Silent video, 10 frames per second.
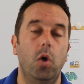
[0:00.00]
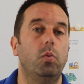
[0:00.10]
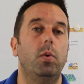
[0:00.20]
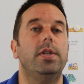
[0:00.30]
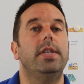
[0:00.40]

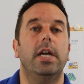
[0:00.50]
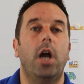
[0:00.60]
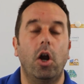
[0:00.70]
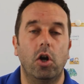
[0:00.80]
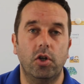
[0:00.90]
with
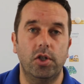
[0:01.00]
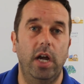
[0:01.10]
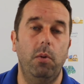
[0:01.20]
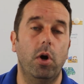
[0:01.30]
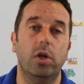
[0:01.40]
our
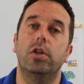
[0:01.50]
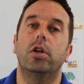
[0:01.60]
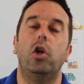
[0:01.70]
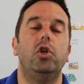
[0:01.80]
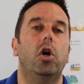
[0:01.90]
sight words,
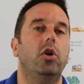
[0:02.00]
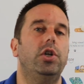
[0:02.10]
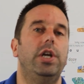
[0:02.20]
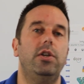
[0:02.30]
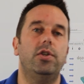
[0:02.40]

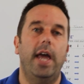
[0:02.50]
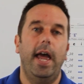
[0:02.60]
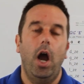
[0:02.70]
conjunctions,